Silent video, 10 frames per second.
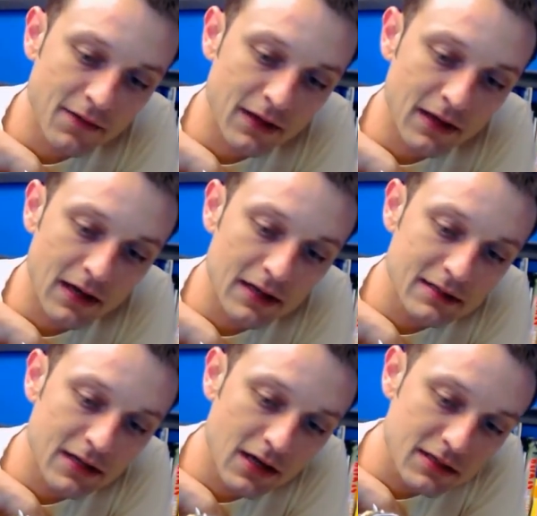the
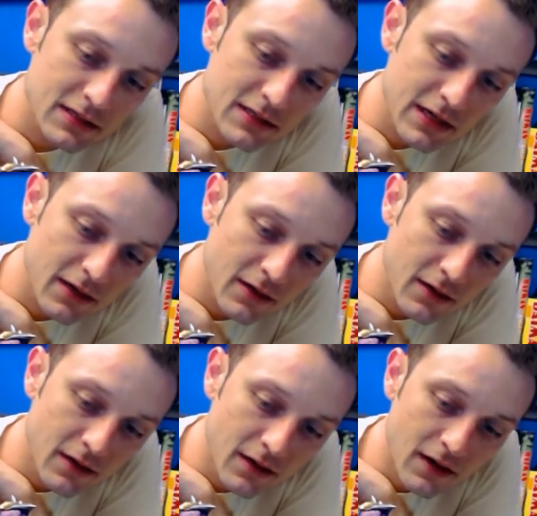tusks here,
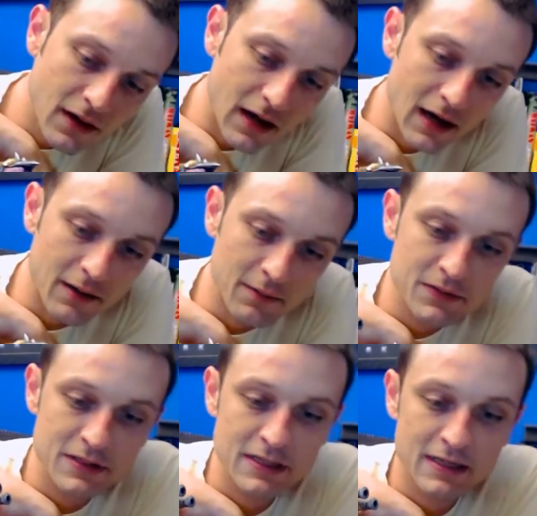
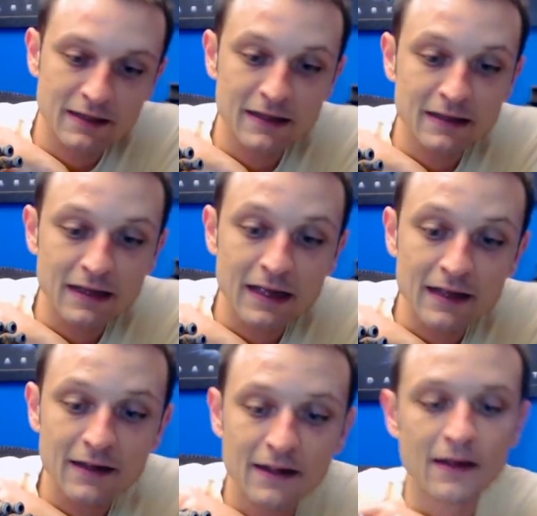seeing that they